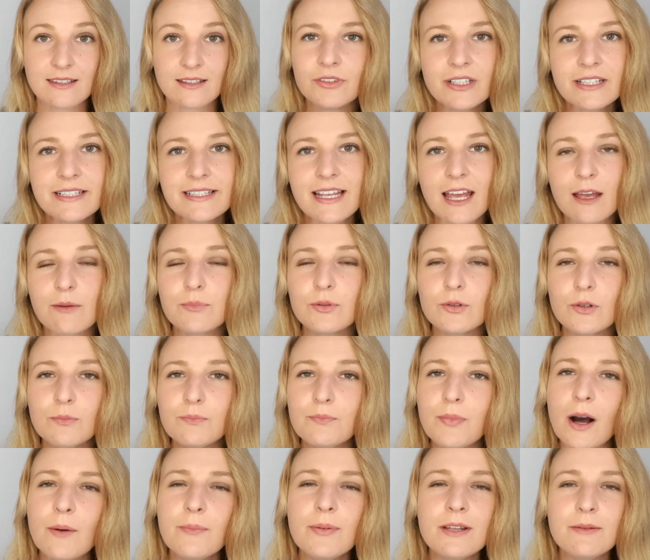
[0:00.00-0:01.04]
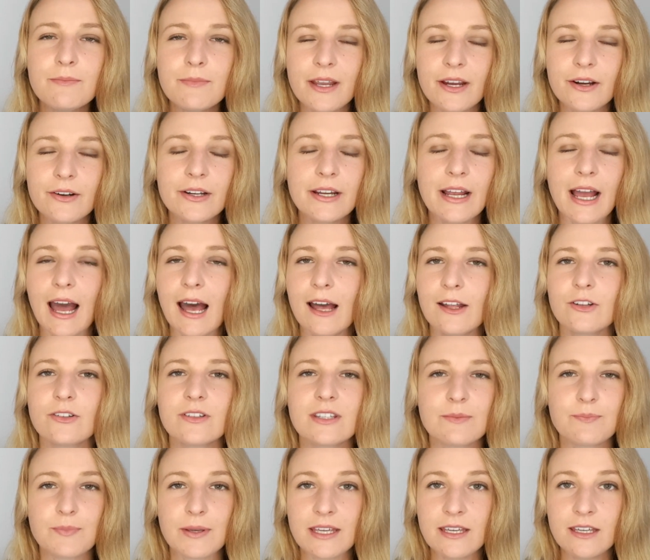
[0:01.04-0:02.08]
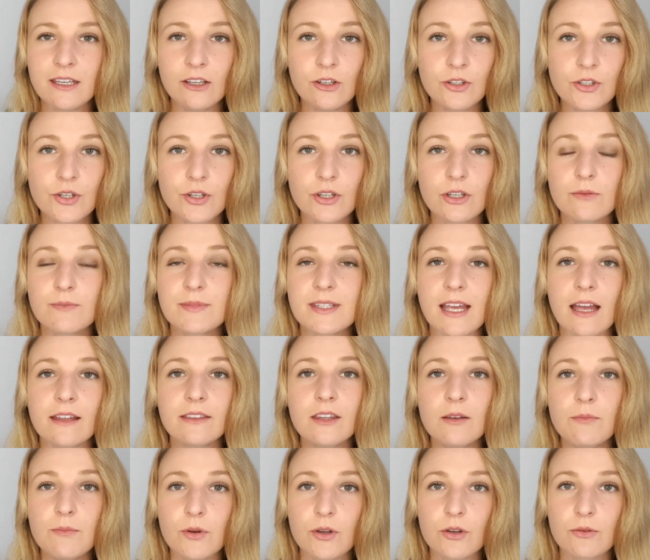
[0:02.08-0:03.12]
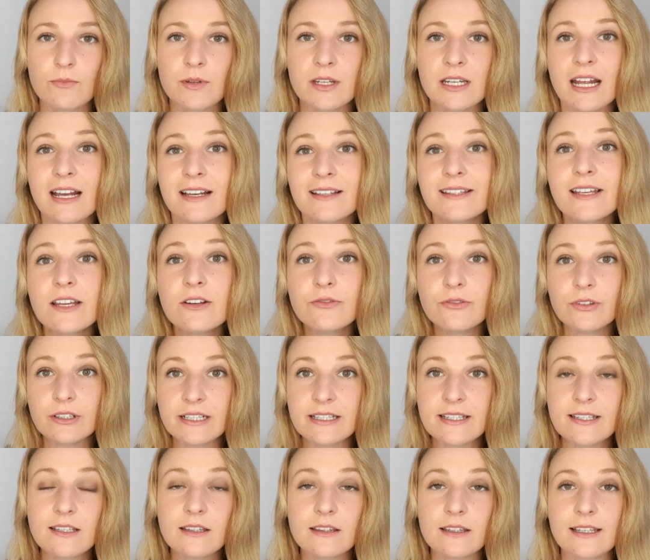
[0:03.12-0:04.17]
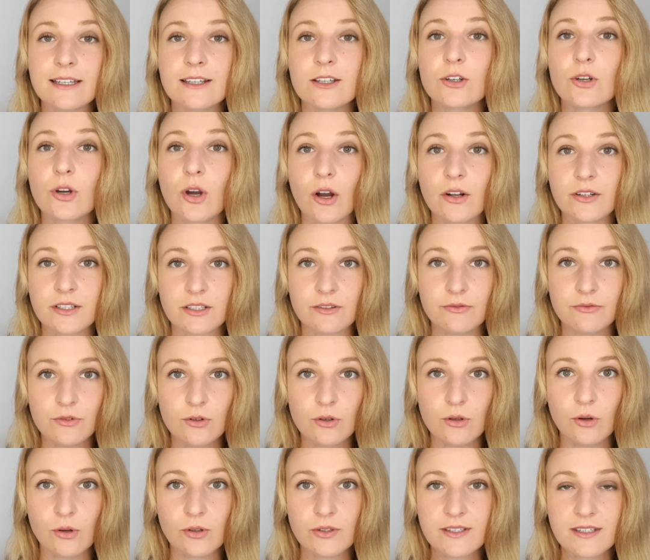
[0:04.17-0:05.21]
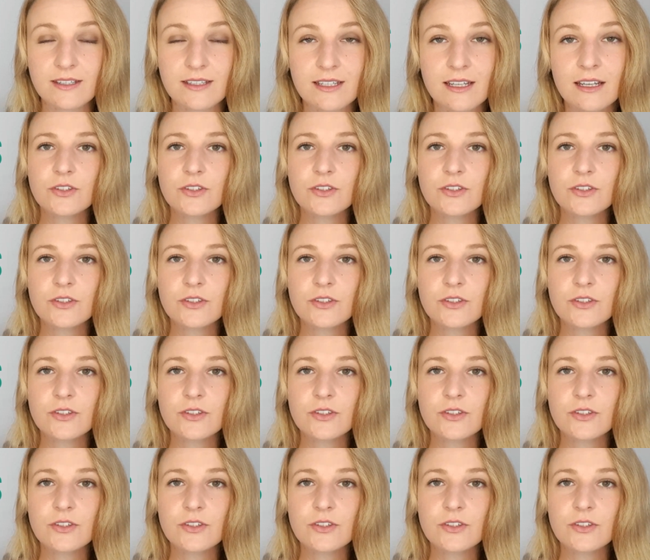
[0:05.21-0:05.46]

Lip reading: For example, Bob and Mary aren't on speaking terms at the moment as they recently got divorced.